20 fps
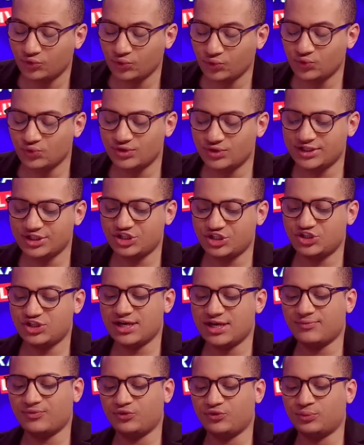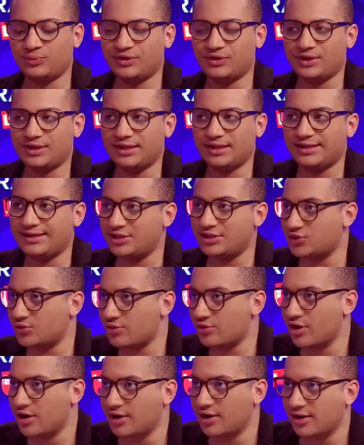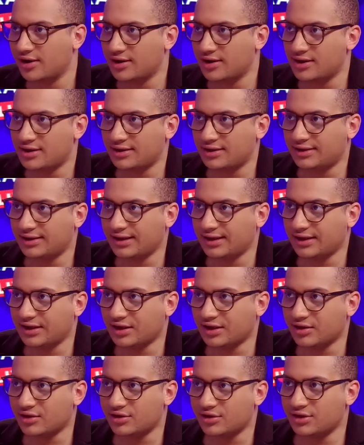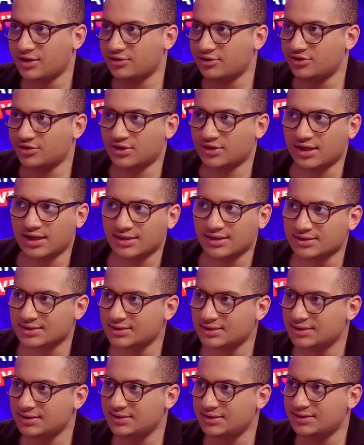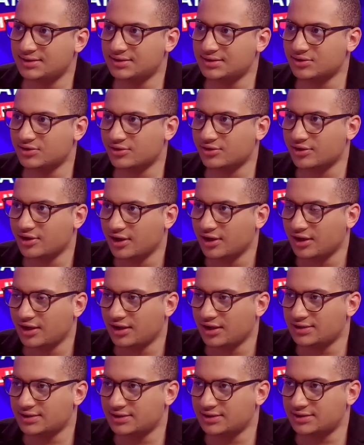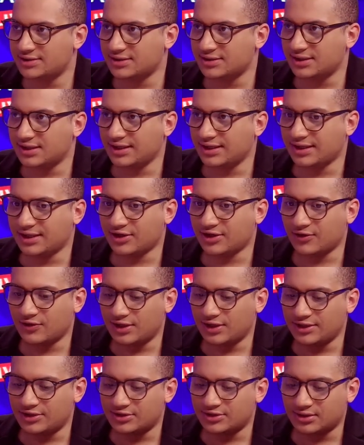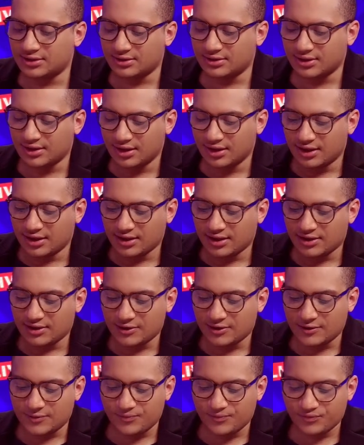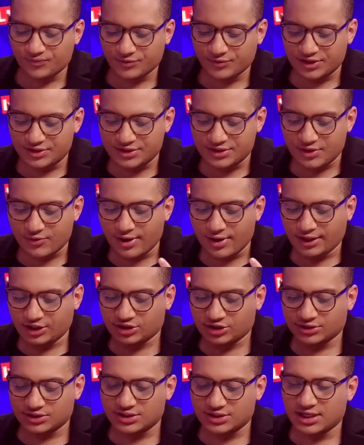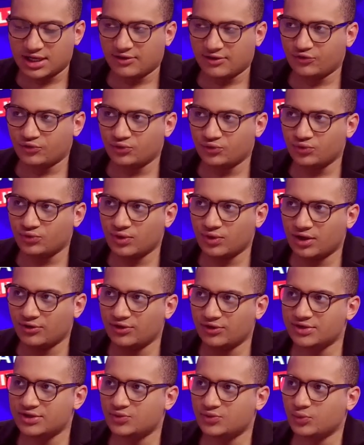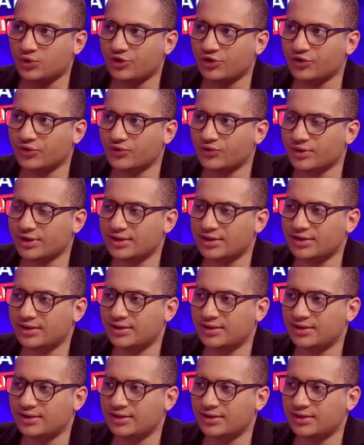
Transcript: you teach them to be leader? Is it like theater classes, or is it like a little interactions they have to do? How does it work concretely?